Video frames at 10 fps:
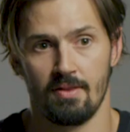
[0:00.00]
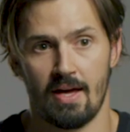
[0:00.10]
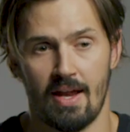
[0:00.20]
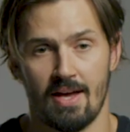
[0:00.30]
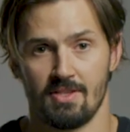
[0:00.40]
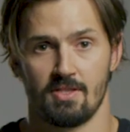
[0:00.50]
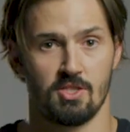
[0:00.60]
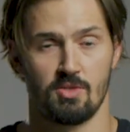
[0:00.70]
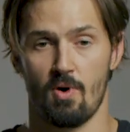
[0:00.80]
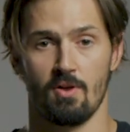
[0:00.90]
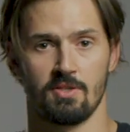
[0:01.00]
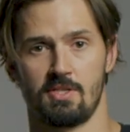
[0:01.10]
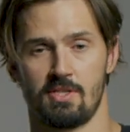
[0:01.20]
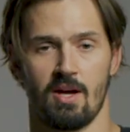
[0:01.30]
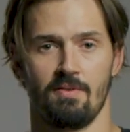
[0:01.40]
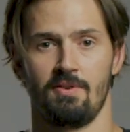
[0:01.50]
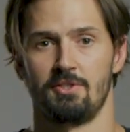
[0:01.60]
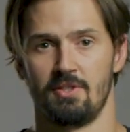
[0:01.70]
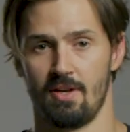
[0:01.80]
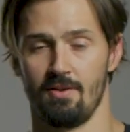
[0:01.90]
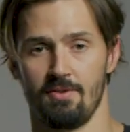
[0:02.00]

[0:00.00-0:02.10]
that has the smallest design feature that,